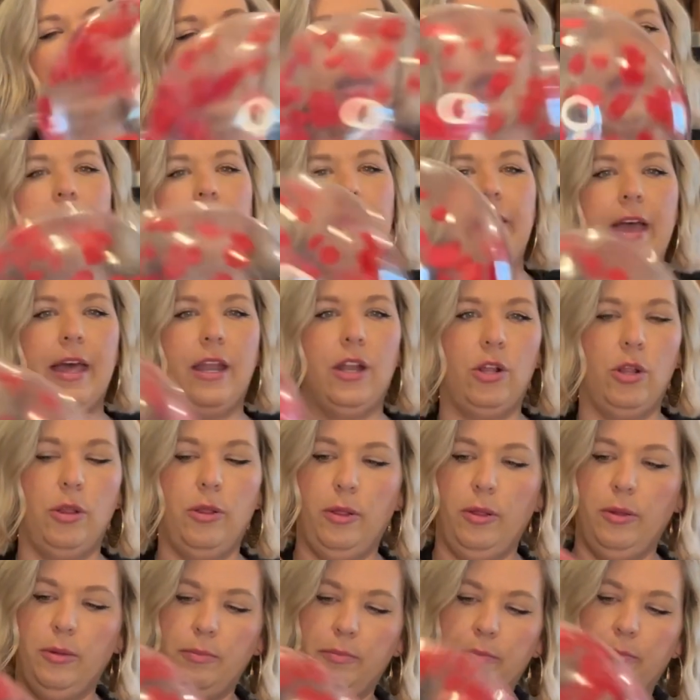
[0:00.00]
and that'll
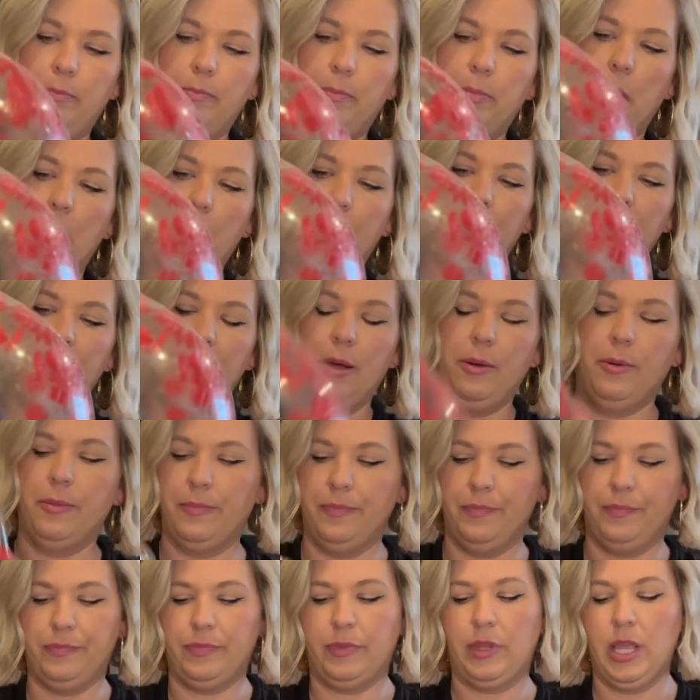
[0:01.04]
pop it up.
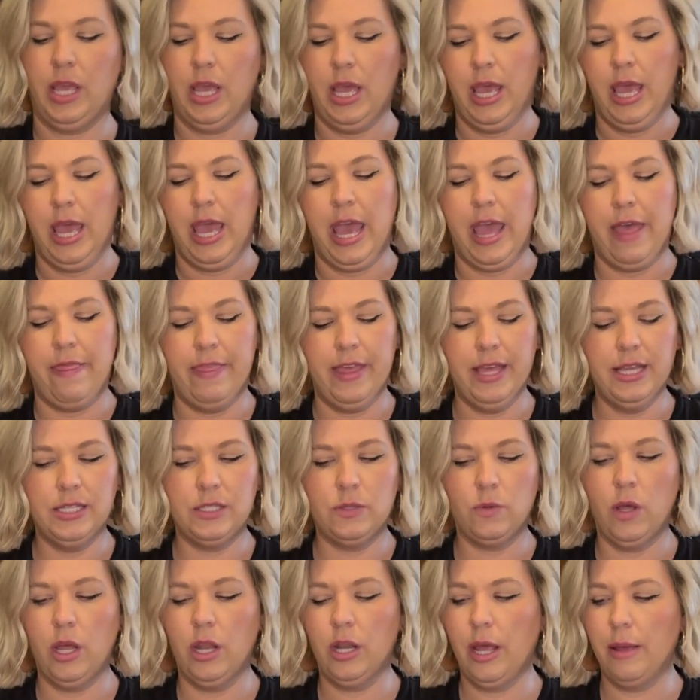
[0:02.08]
And this
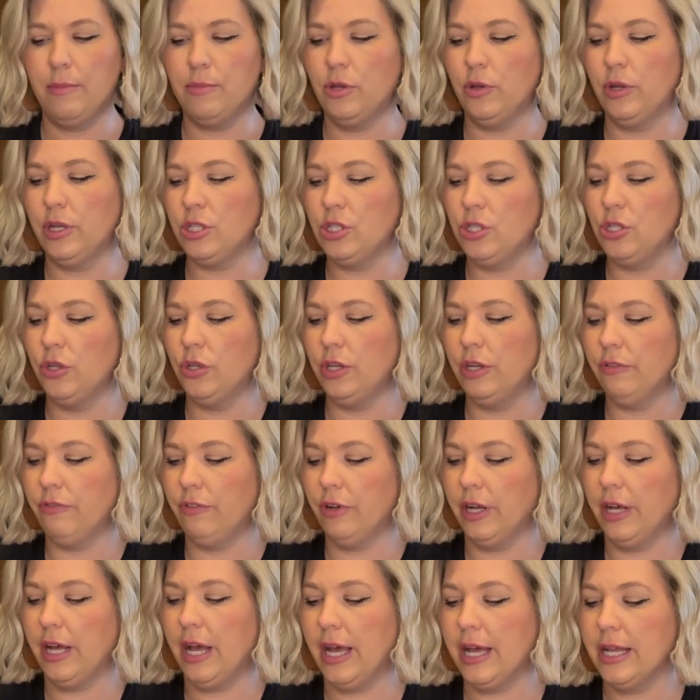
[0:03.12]
one, I'm doing two
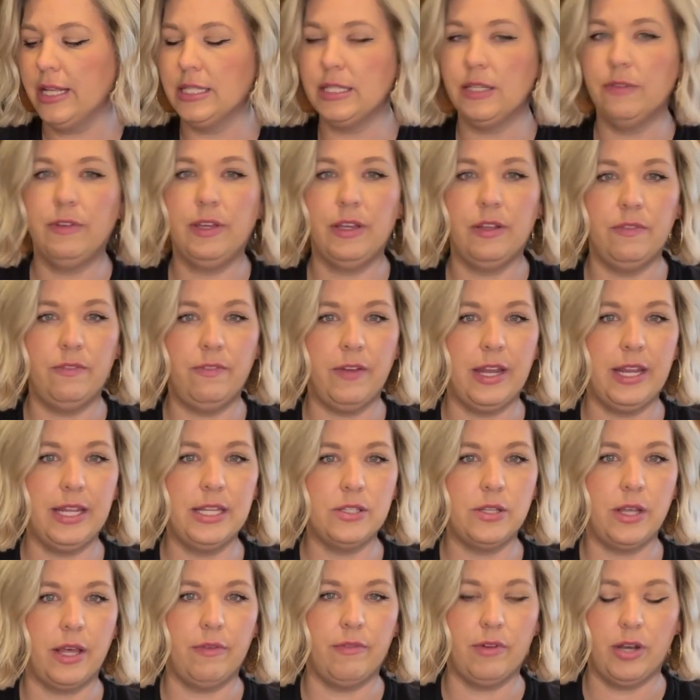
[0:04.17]
different kinds of confetti.
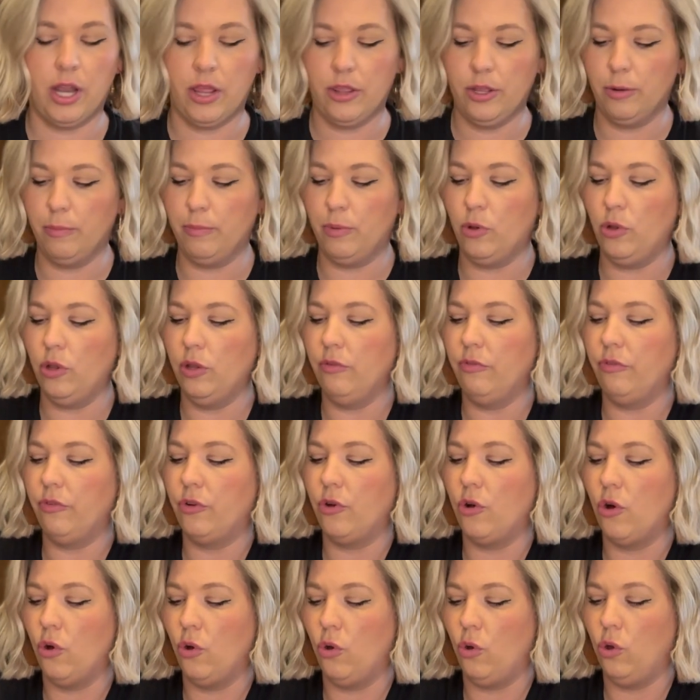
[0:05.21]
So I have another bowl of
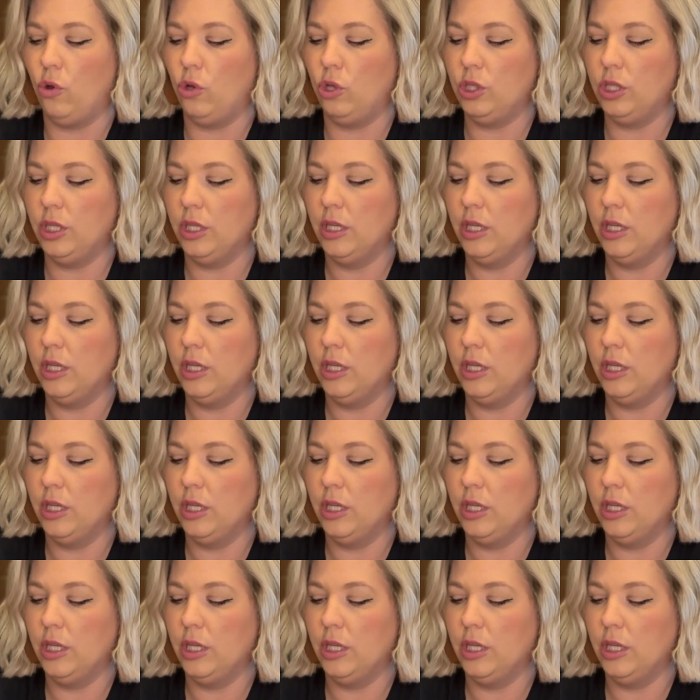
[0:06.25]
gold